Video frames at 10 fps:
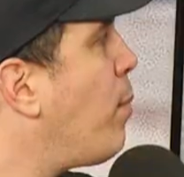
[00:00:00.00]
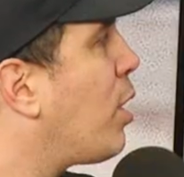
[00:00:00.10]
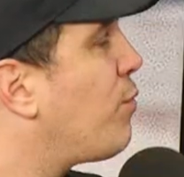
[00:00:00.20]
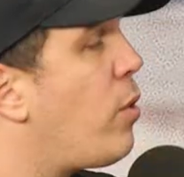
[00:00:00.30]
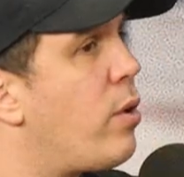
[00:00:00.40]

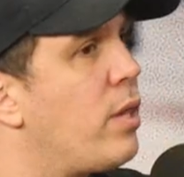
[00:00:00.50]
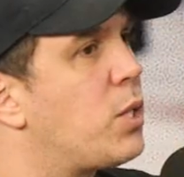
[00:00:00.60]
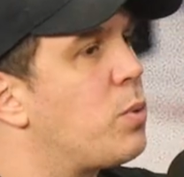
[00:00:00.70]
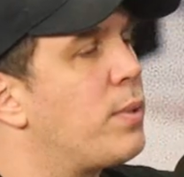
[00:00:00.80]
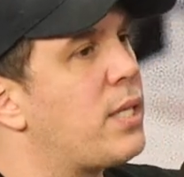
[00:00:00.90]
looking forward to
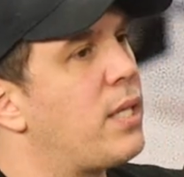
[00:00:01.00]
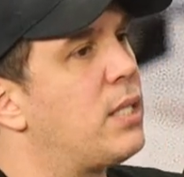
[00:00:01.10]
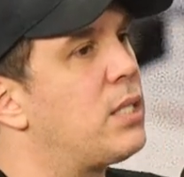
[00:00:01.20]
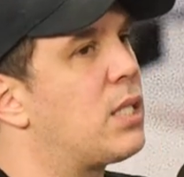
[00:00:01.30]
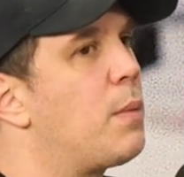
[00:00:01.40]
this one because I think
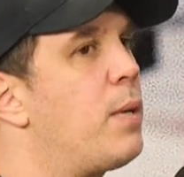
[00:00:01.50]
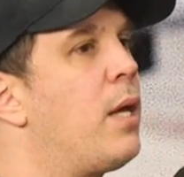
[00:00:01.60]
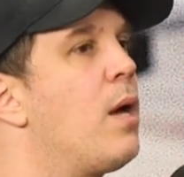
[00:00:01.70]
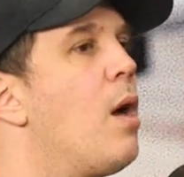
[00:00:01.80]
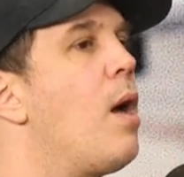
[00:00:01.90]
this is going to
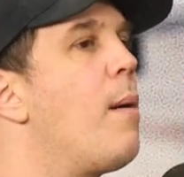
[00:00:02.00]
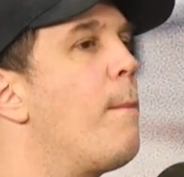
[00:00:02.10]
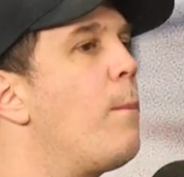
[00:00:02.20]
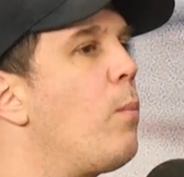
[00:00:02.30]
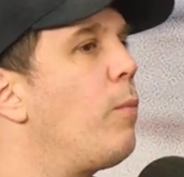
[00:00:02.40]
be
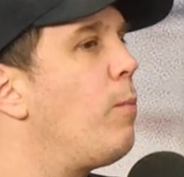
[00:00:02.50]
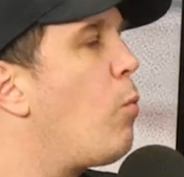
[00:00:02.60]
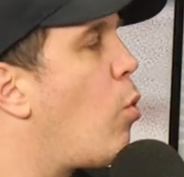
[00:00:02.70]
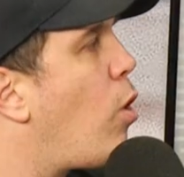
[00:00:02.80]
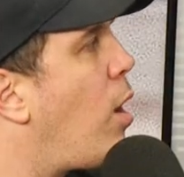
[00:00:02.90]

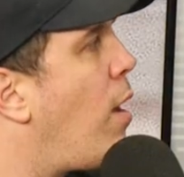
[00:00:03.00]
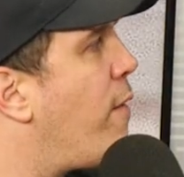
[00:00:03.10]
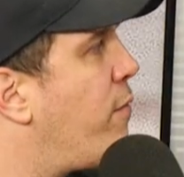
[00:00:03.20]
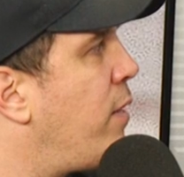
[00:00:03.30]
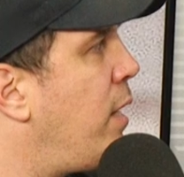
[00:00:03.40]
more
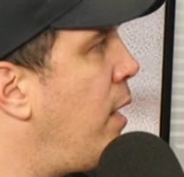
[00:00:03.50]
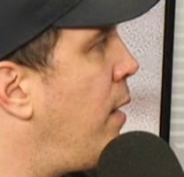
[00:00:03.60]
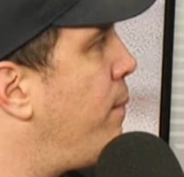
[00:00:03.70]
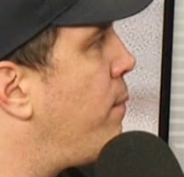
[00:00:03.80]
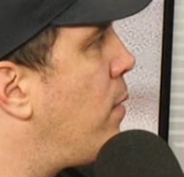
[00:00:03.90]
of
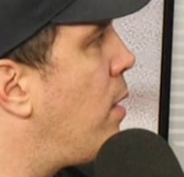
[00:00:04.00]
the